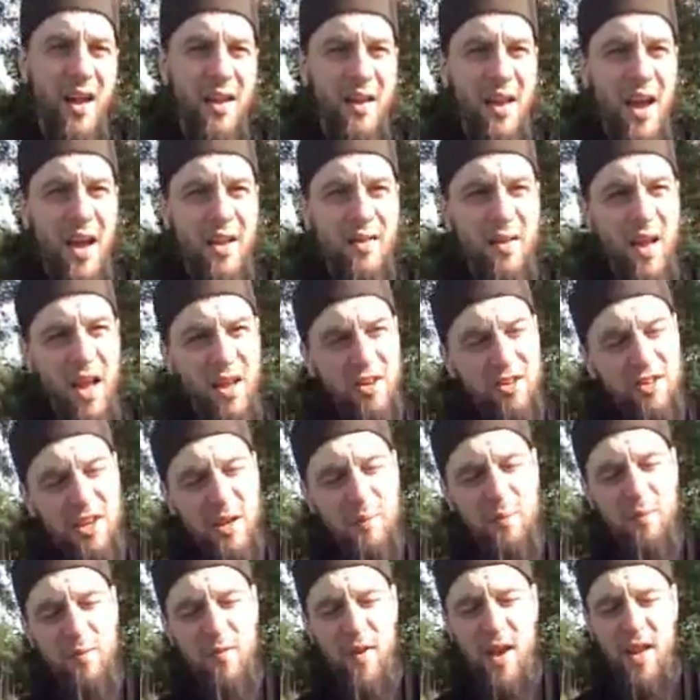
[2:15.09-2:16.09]

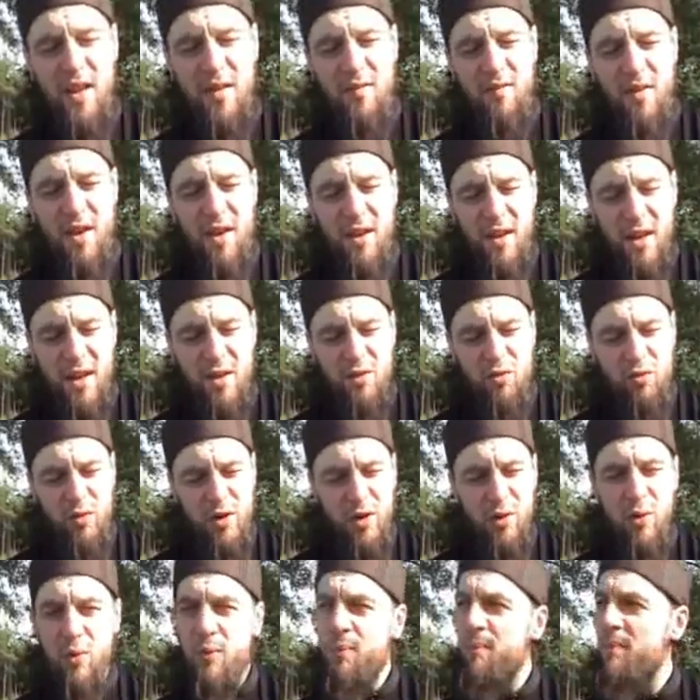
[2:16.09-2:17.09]
and seemed very, very
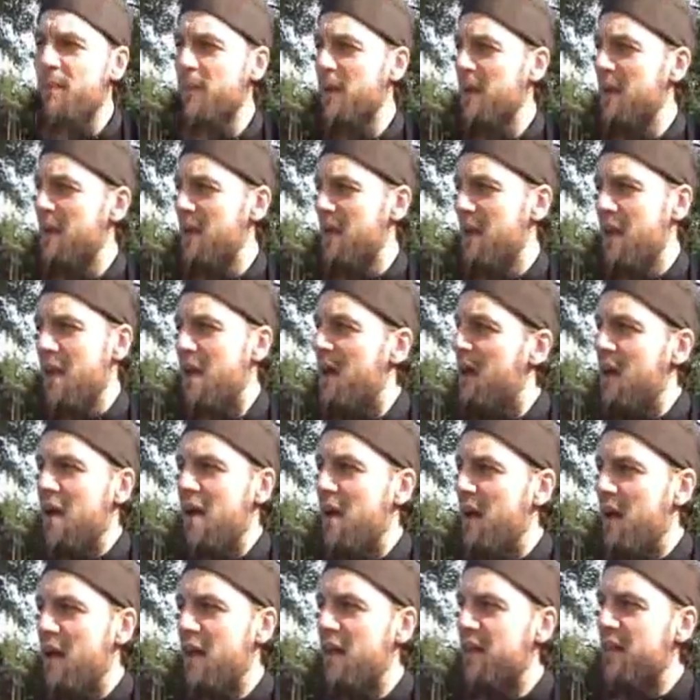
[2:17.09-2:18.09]
real.
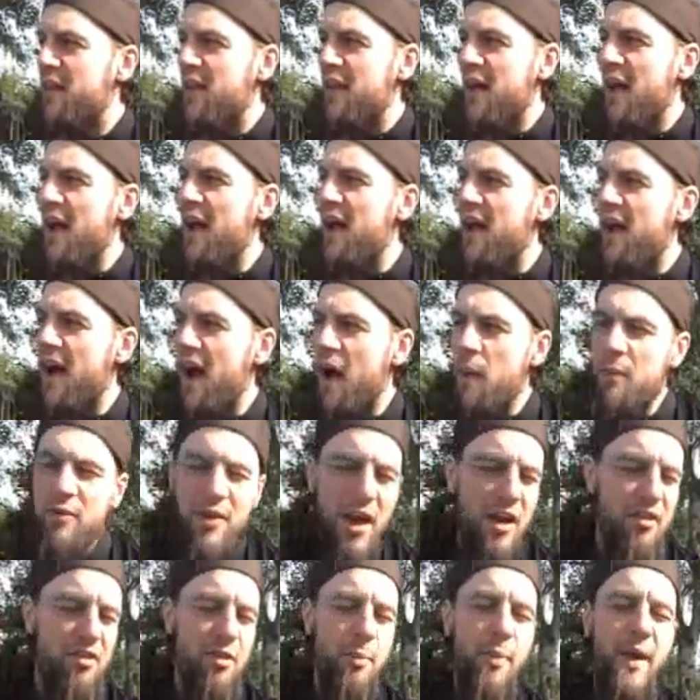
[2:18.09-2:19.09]

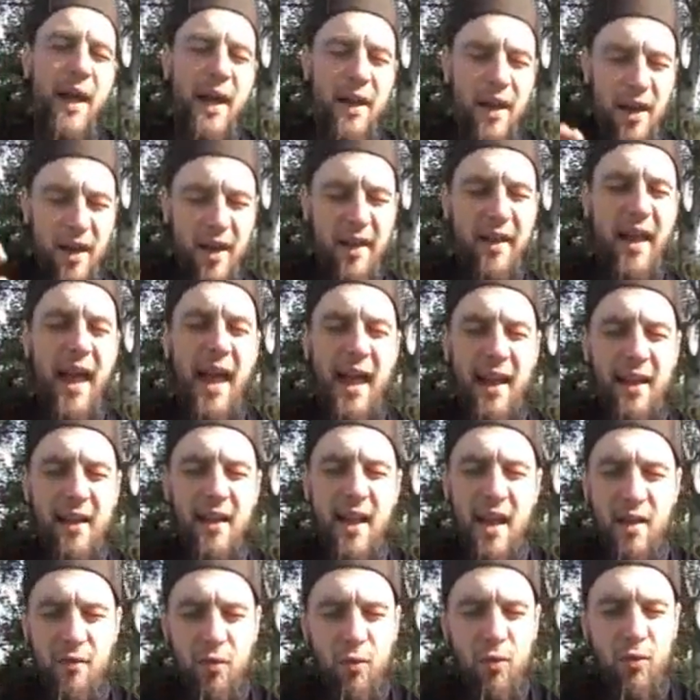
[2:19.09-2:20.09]
I was actually beginning at the
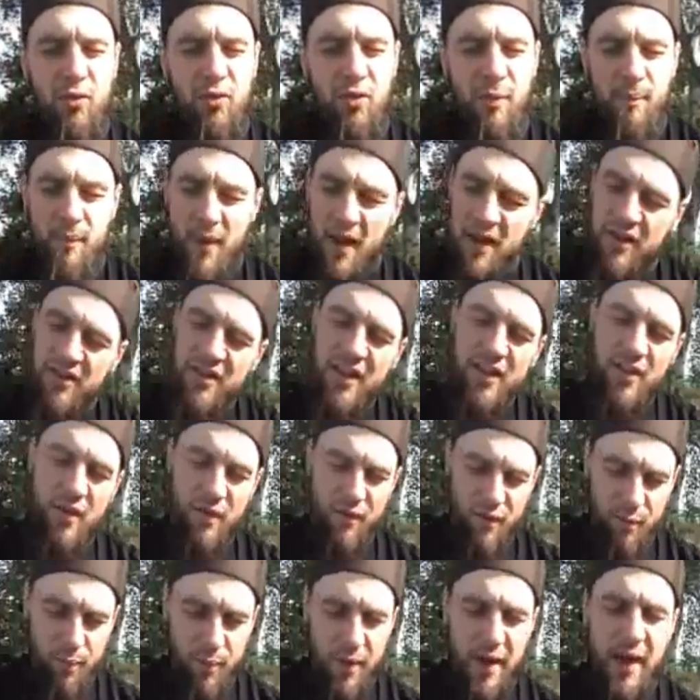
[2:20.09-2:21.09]
end levels
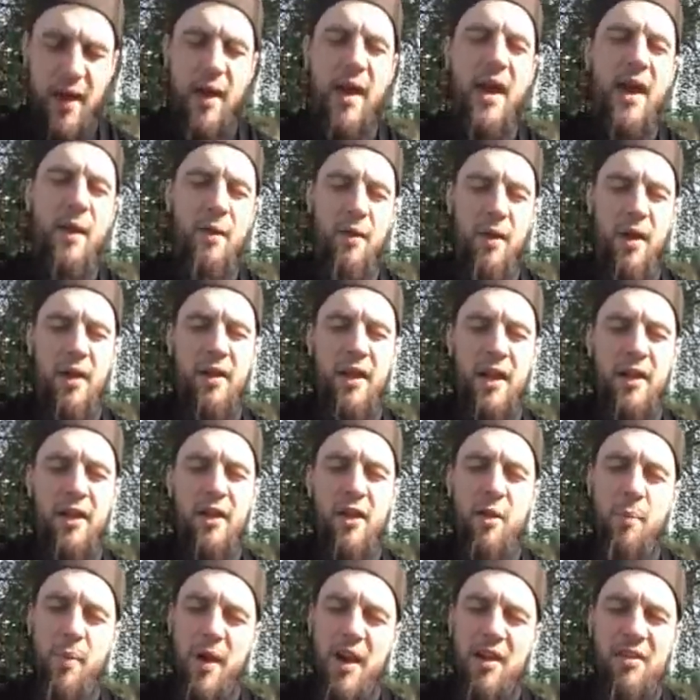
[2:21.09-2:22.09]
instead of
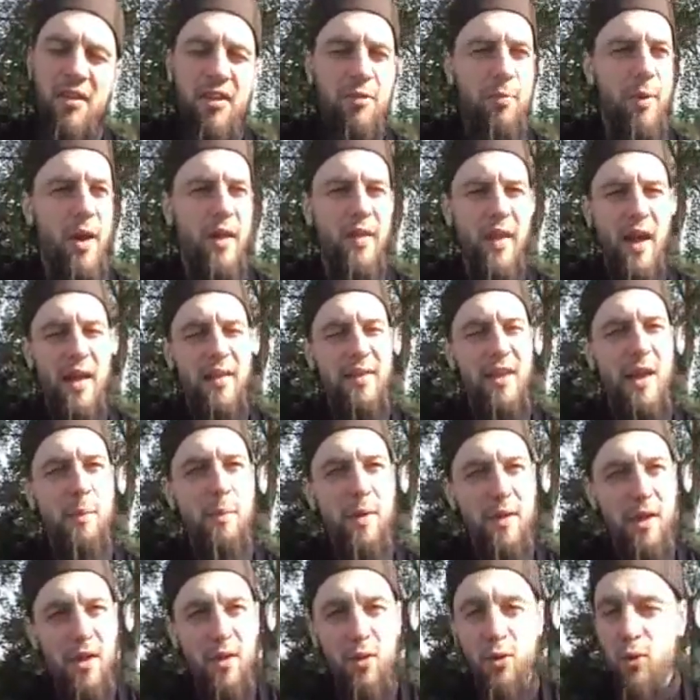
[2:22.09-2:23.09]
learning the basics, but at
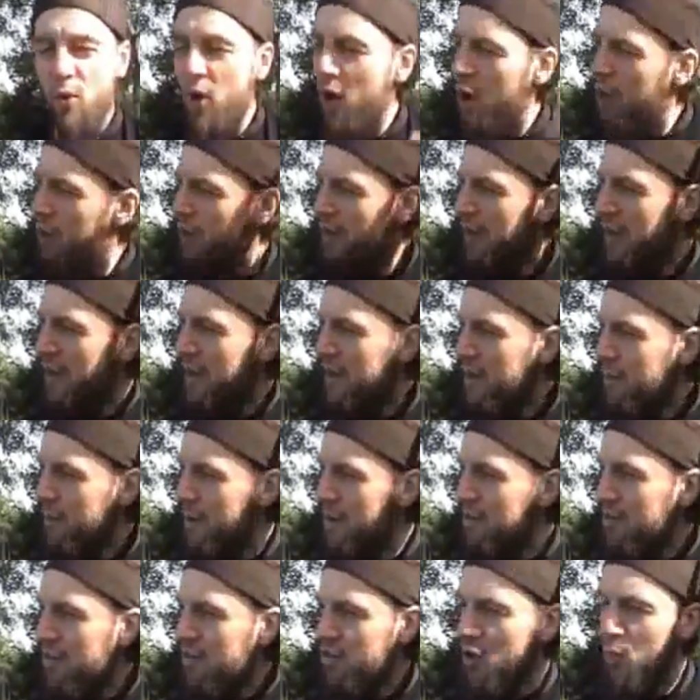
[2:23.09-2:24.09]
that time I didn't know how to
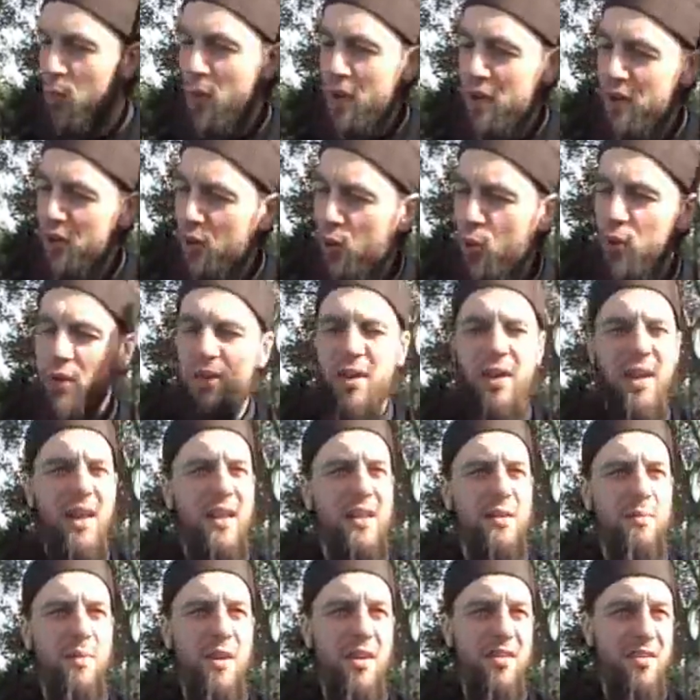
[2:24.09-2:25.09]
learn the basics or where to go
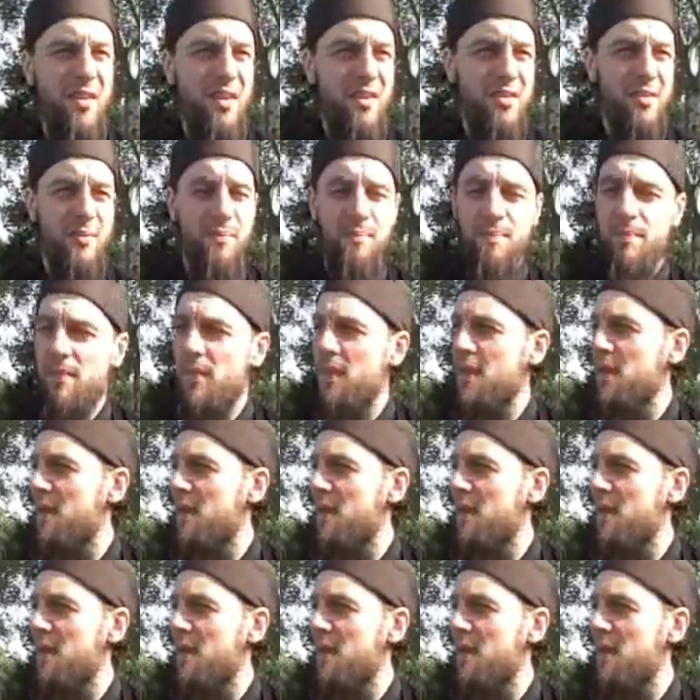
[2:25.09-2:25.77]
to learn the basics.